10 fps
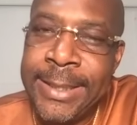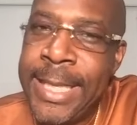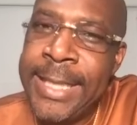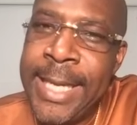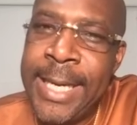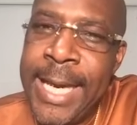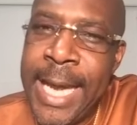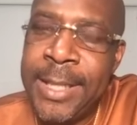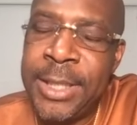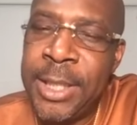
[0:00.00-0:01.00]
Take that
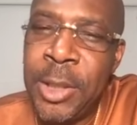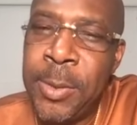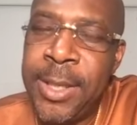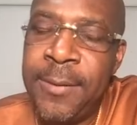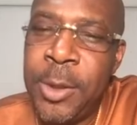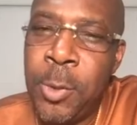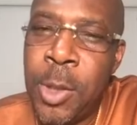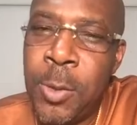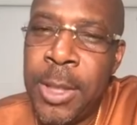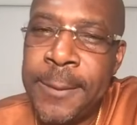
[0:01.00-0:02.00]
analogy and do whatever you
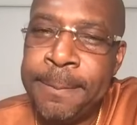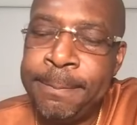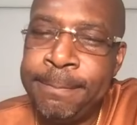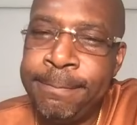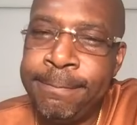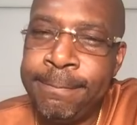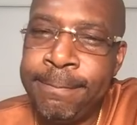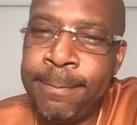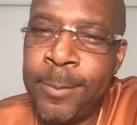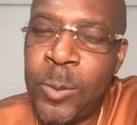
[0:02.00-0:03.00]
want with it.
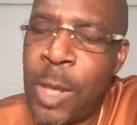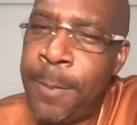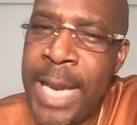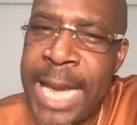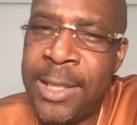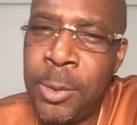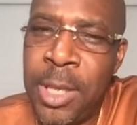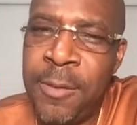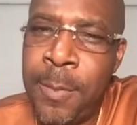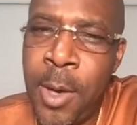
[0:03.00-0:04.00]
Apply it to
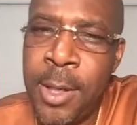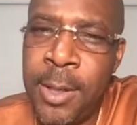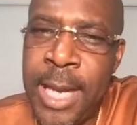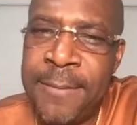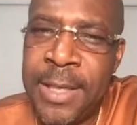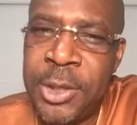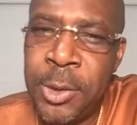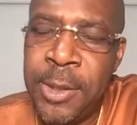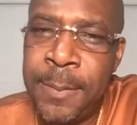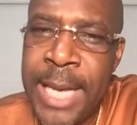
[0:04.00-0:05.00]
whatever part of life that
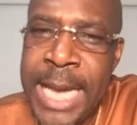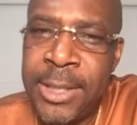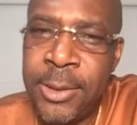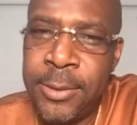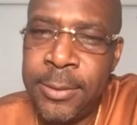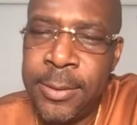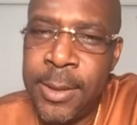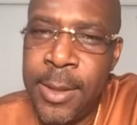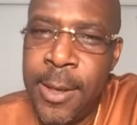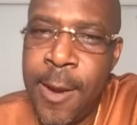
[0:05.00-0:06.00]
you can apply it to.
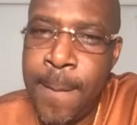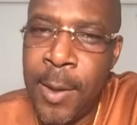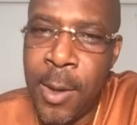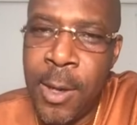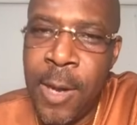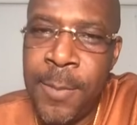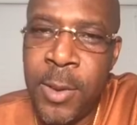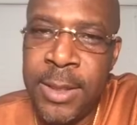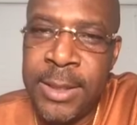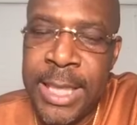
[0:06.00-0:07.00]
But all I'm
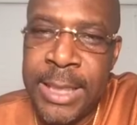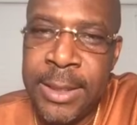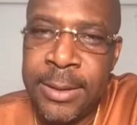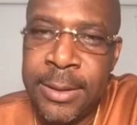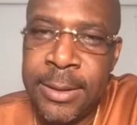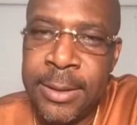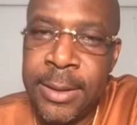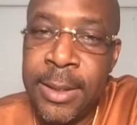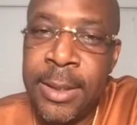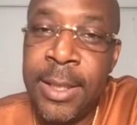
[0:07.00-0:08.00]
going to say is
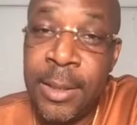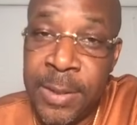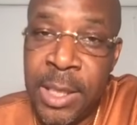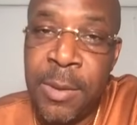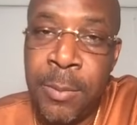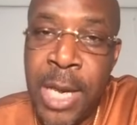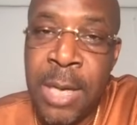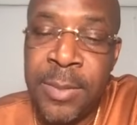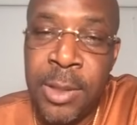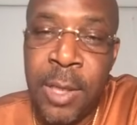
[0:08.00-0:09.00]
become a
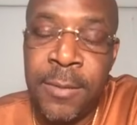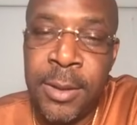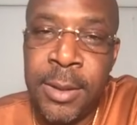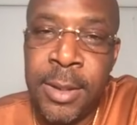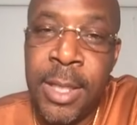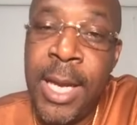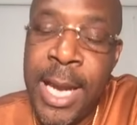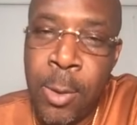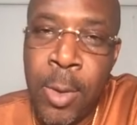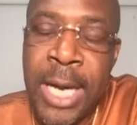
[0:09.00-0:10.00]
problem solver
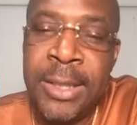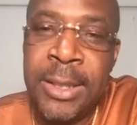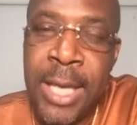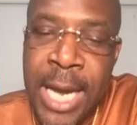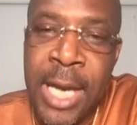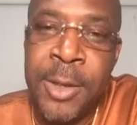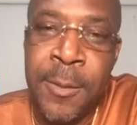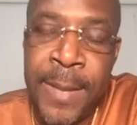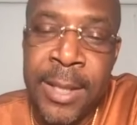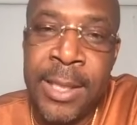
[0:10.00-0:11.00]
and watch how
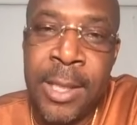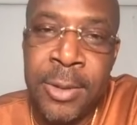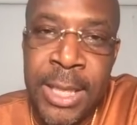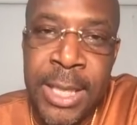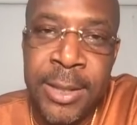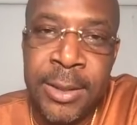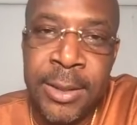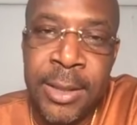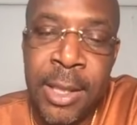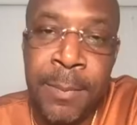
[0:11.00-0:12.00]
your bank account
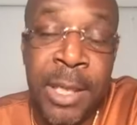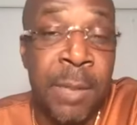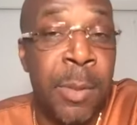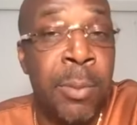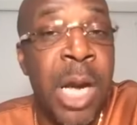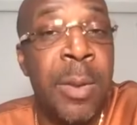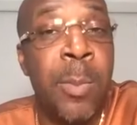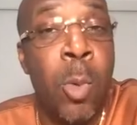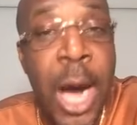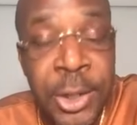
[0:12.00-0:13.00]
change. Become a
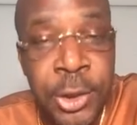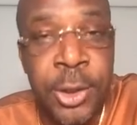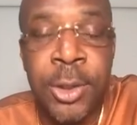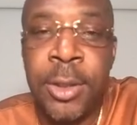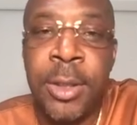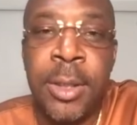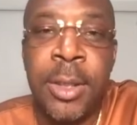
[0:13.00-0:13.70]
problem watcher